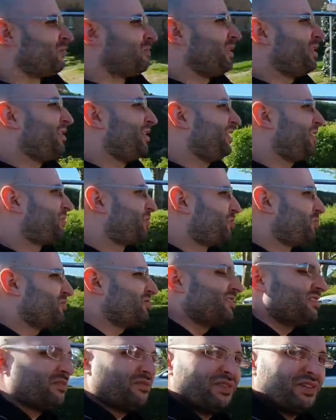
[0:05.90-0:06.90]
We are
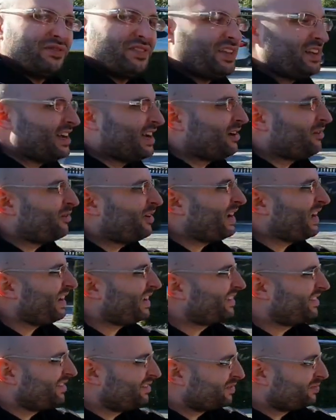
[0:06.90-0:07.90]
cruising the 59
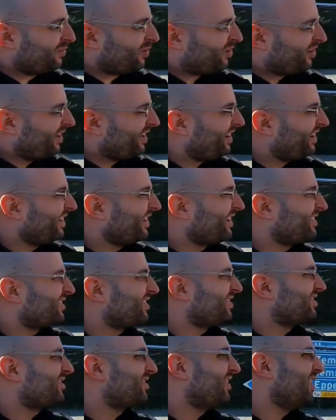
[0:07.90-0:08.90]
rack this morning. It's
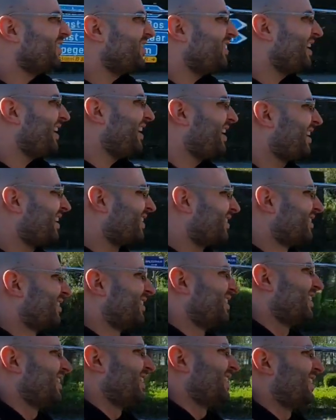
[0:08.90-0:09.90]
a Sunday.
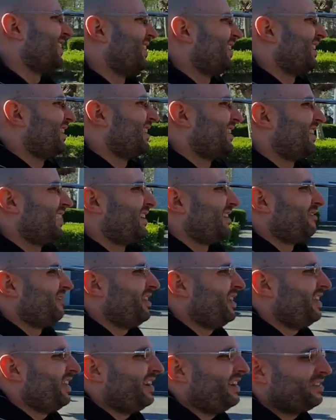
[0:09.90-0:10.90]

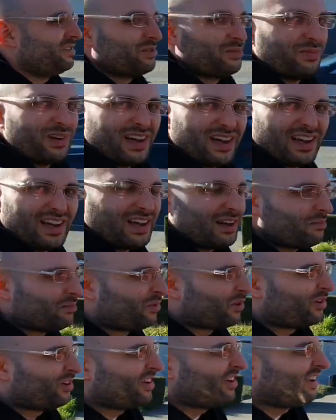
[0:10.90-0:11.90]
We're heading to my
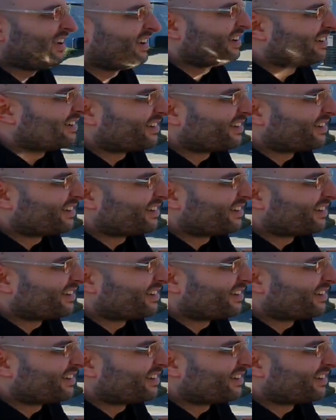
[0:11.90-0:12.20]
boy